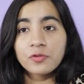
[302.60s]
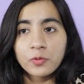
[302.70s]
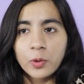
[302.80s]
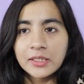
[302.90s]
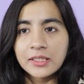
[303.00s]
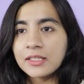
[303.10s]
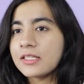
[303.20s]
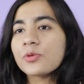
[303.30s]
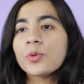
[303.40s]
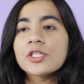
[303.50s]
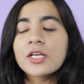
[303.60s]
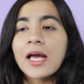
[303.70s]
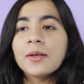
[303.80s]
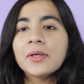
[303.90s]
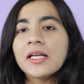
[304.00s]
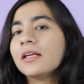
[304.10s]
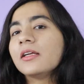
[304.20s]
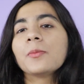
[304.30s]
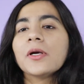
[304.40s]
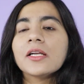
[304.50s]
of quantities which can be
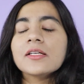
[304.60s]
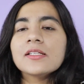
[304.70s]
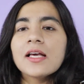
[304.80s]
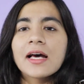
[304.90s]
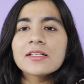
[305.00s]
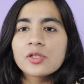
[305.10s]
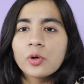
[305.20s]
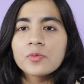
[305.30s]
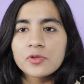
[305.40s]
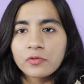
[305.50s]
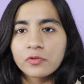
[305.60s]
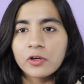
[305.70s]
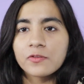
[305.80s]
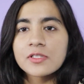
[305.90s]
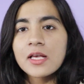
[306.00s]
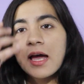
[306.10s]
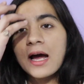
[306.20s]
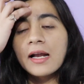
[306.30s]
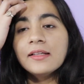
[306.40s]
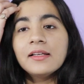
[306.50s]
interpreted as slopes of curves
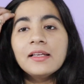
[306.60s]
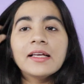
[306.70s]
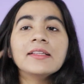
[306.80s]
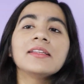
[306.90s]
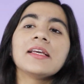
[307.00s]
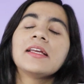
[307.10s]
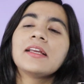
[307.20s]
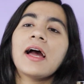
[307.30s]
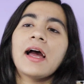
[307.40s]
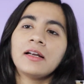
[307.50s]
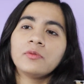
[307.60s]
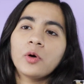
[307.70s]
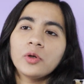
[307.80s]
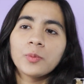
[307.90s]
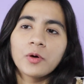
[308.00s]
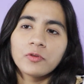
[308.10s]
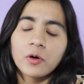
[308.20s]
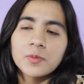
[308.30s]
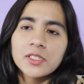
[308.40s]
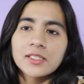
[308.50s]
and the length, area and volume of
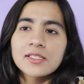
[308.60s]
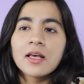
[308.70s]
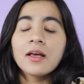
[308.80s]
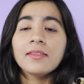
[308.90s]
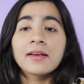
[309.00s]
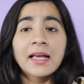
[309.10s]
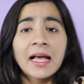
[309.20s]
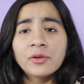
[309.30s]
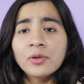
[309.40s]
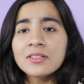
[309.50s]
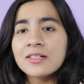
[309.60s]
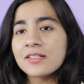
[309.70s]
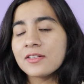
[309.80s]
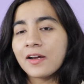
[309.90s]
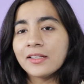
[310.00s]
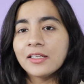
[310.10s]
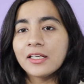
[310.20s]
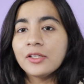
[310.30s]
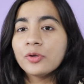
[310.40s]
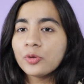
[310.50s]
objects. The calculus is divided
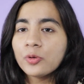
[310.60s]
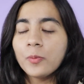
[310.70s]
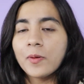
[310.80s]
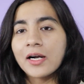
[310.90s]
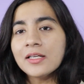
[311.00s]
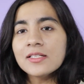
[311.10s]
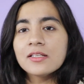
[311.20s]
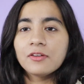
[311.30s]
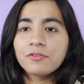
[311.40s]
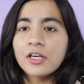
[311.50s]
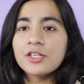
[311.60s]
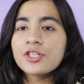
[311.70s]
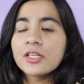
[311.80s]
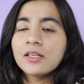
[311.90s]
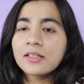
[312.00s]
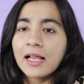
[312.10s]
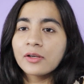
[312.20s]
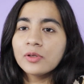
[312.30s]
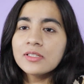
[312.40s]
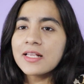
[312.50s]
into two parts, differential
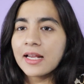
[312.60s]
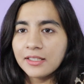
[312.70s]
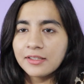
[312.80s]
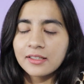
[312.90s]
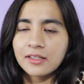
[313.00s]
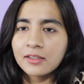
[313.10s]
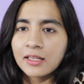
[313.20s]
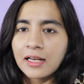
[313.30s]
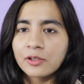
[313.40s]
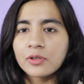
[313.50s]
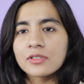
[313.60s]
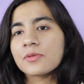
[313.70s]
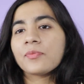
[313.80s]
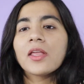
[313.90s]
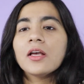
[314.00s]
calculus and integral calculus.